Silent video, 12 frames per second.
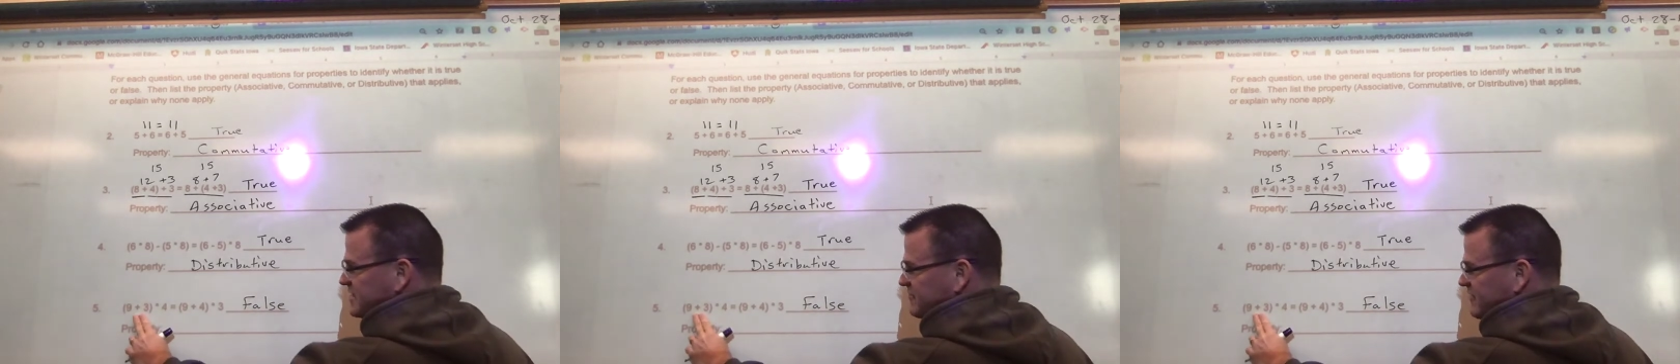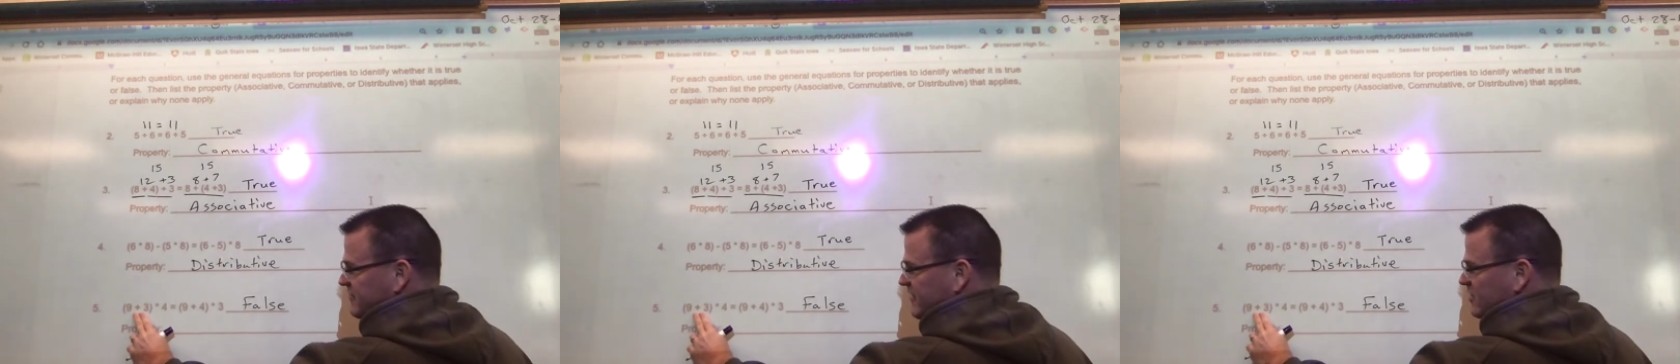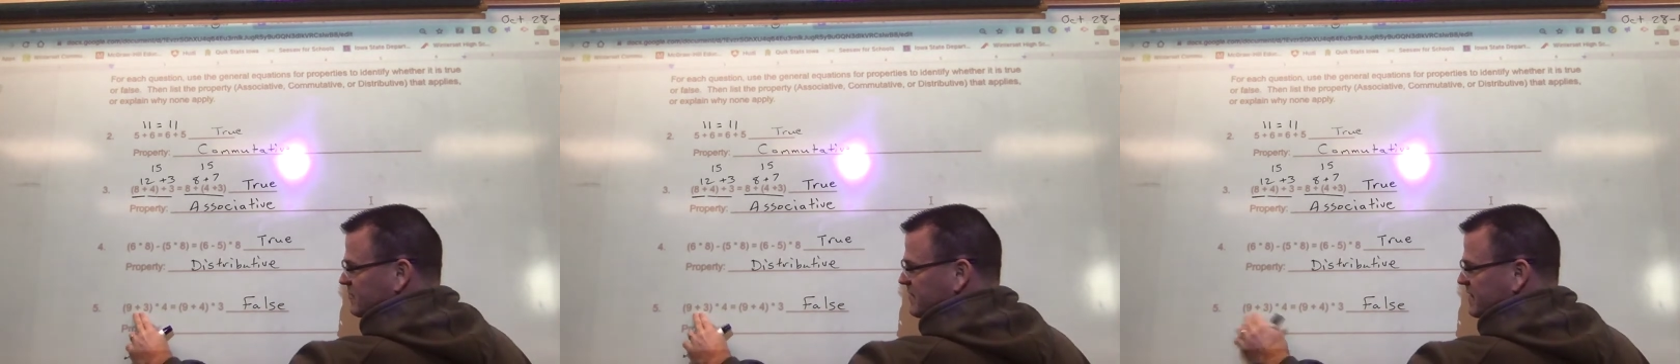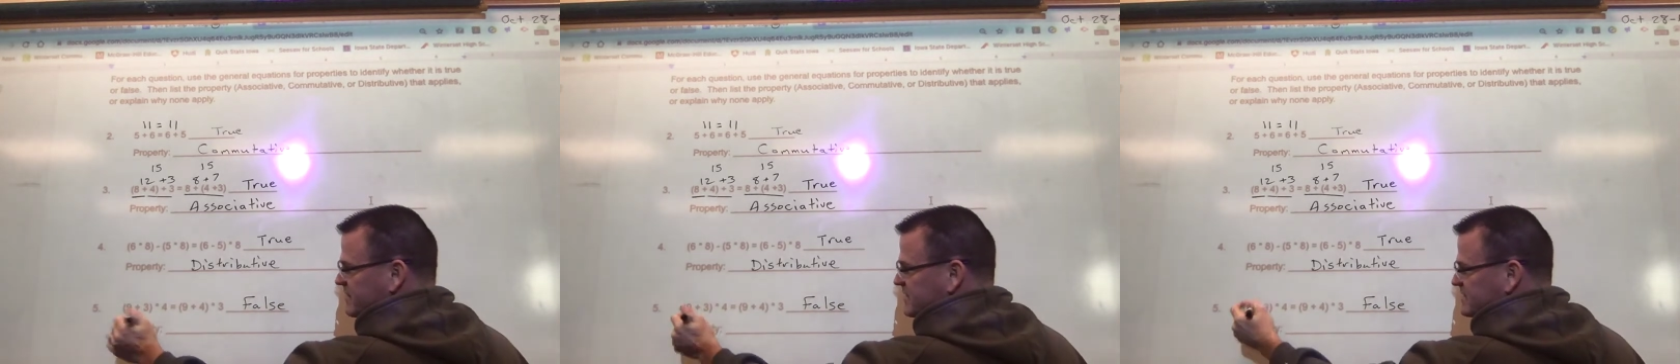If I follow
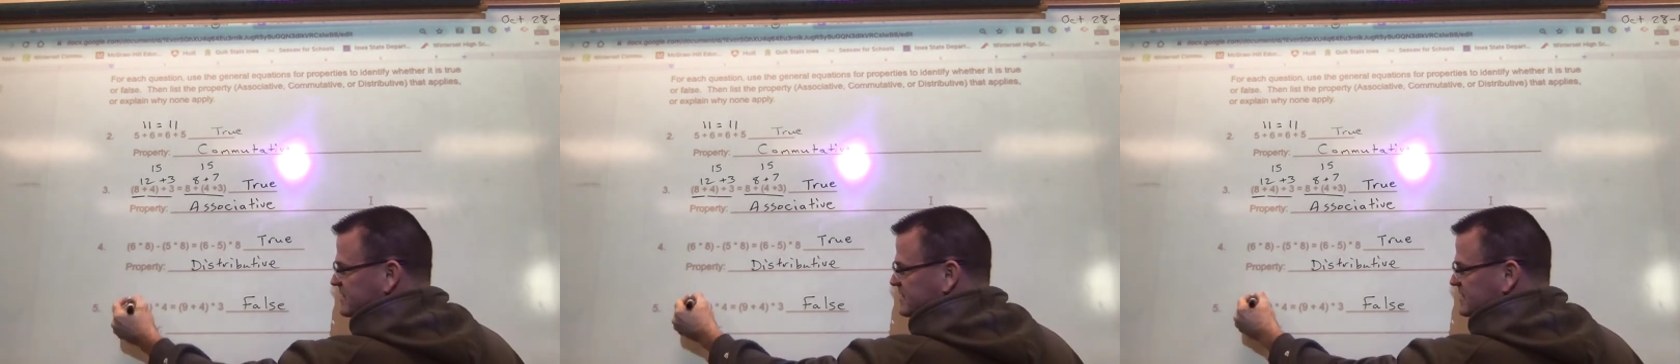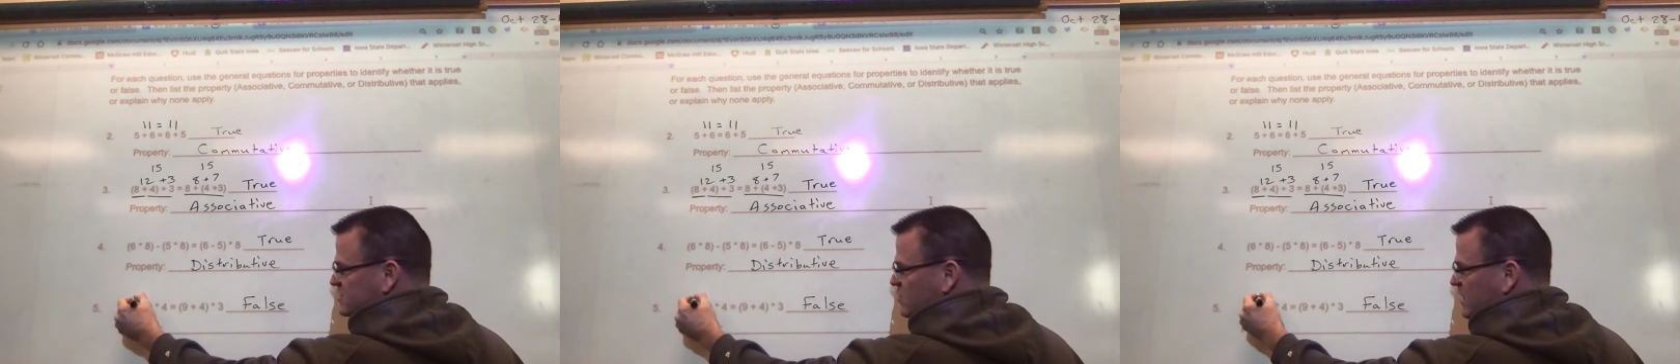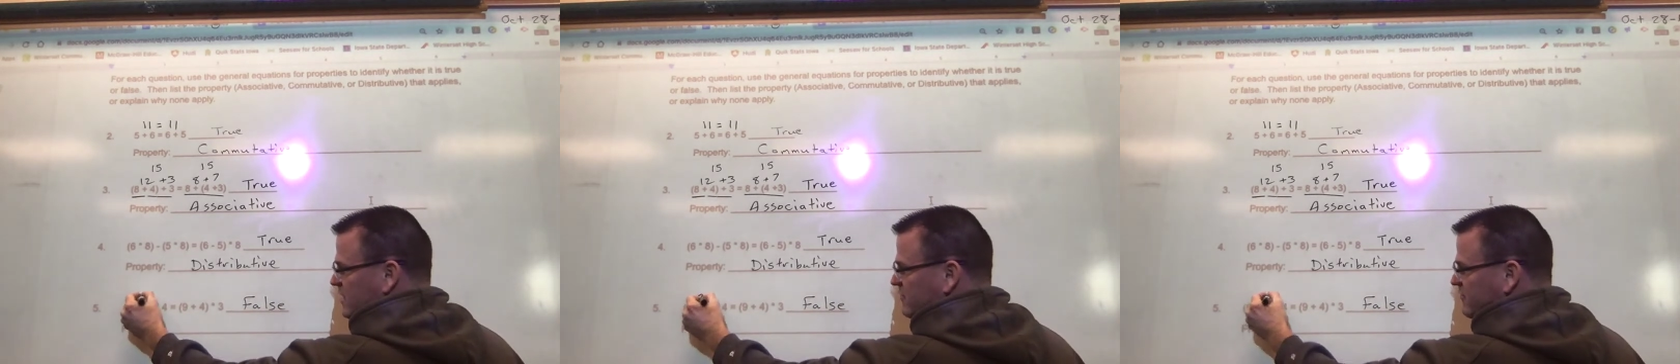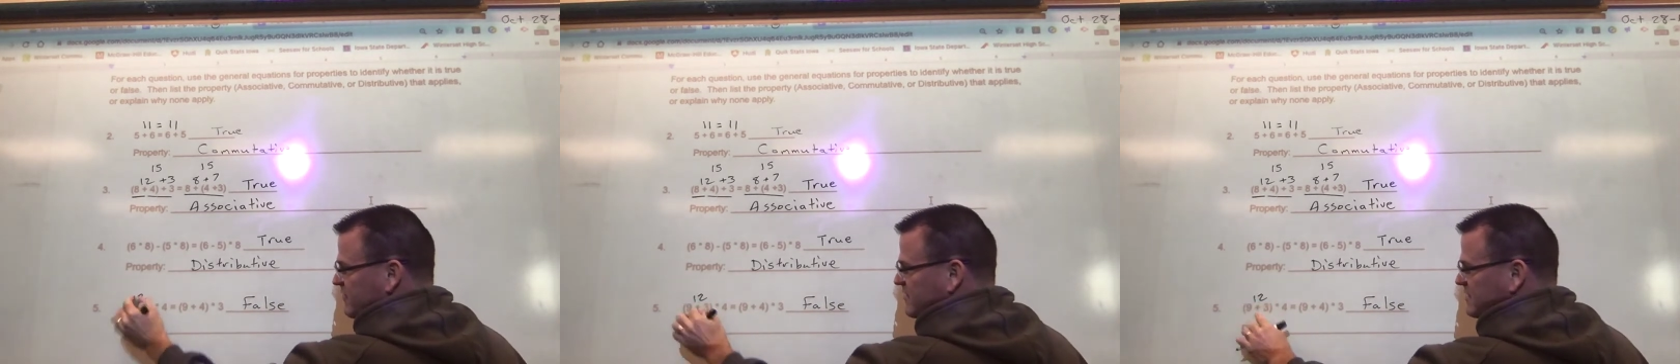PEMDAS, this is 12